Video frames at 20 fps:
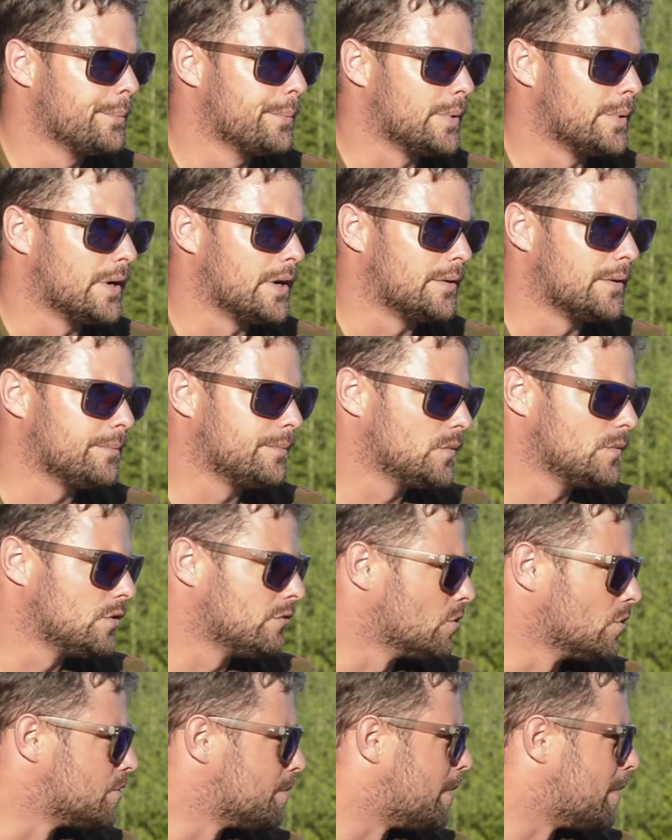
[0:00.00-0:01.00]
But the
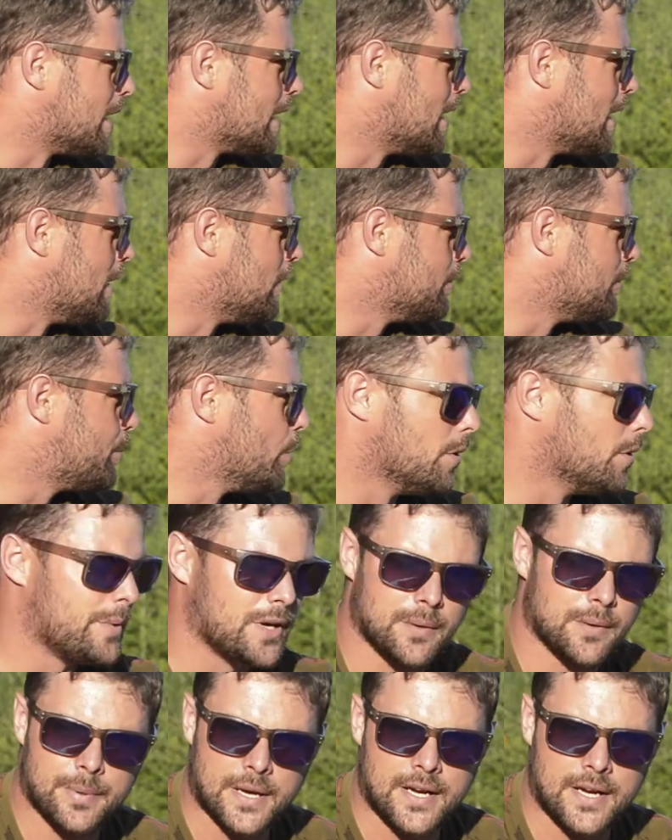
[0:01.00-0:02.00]
rods are back out. I've put a
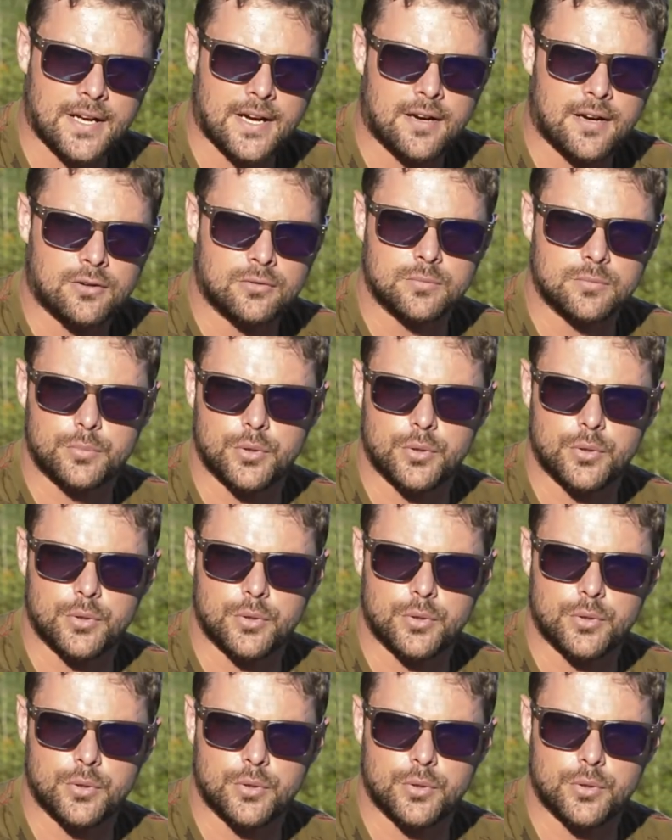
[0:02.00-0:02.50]
bit of bait out,